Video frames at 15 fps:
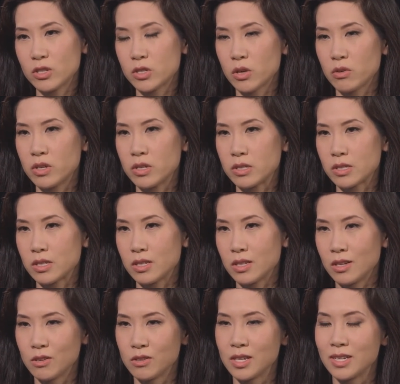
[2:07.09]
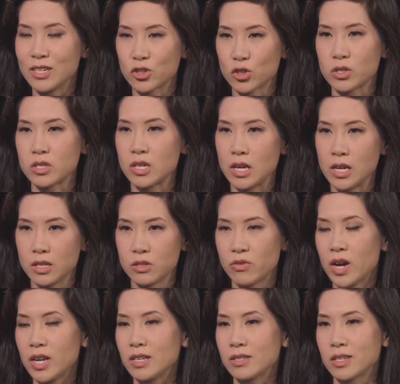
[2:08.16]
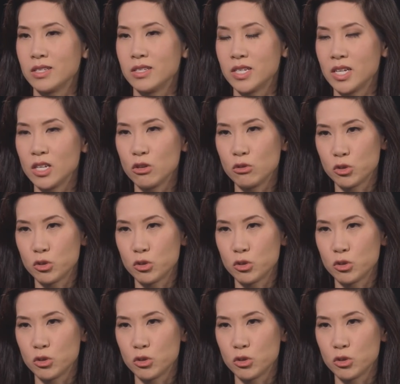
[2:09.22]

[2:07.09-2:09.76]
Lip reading: So this, the initial study's findings continue